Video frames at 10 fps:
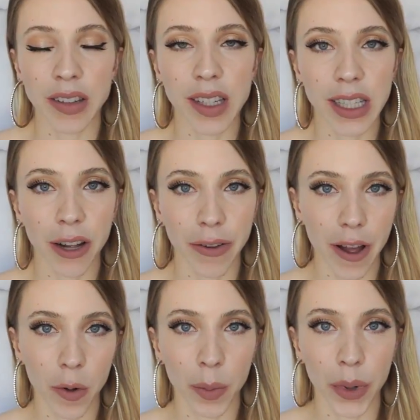it's a
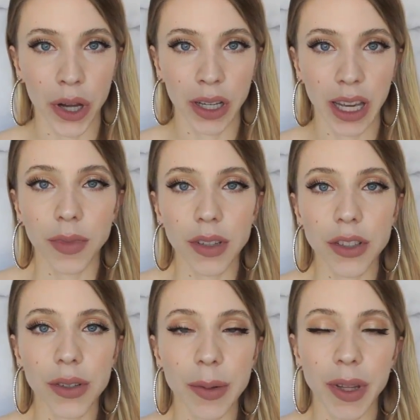self-help book.
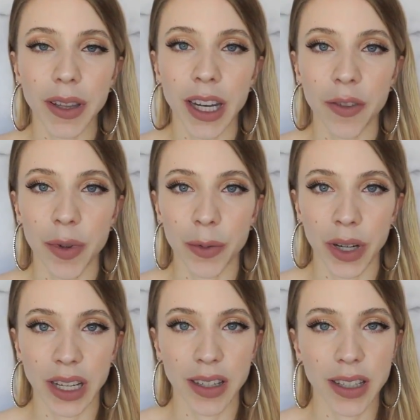So something that I've been
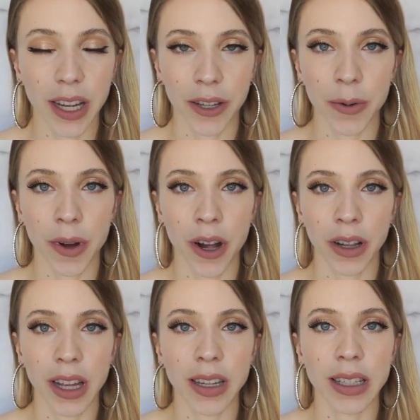wanting to tell you
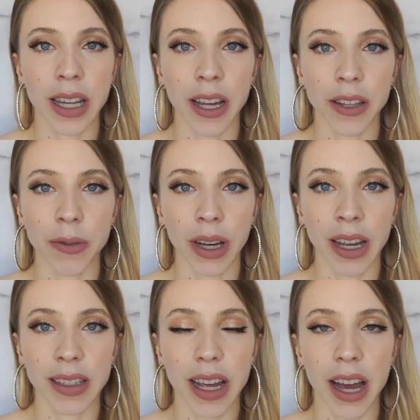all is that you
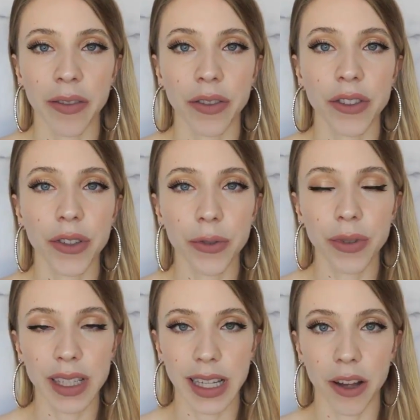guys have
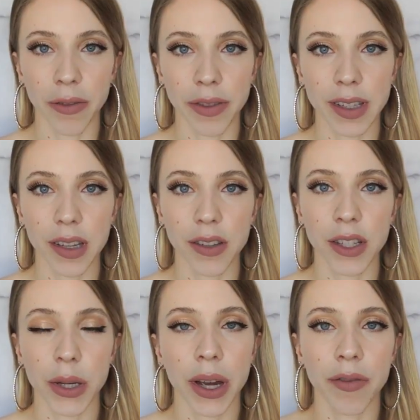two selves.
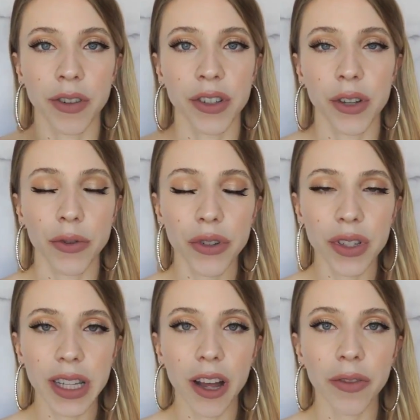So you have your
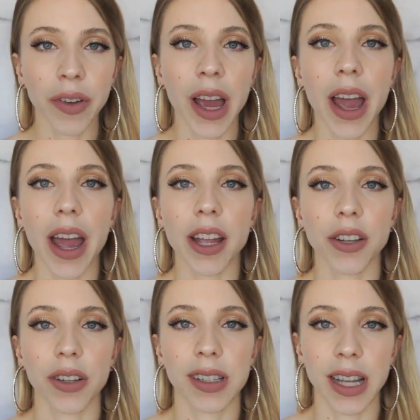social self
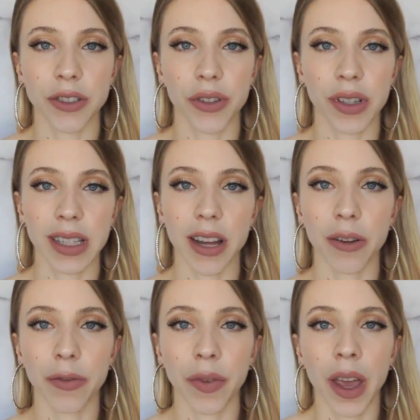and your essential
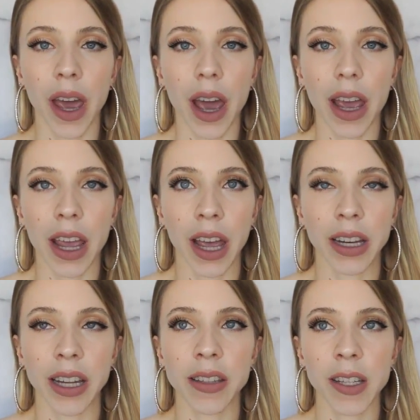self.
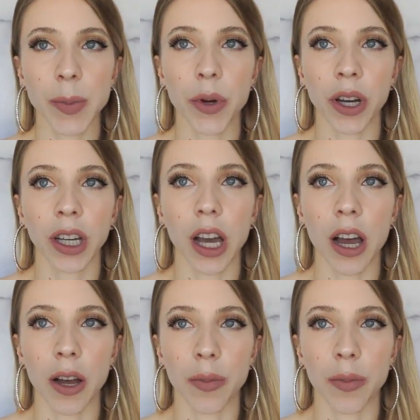And in this book,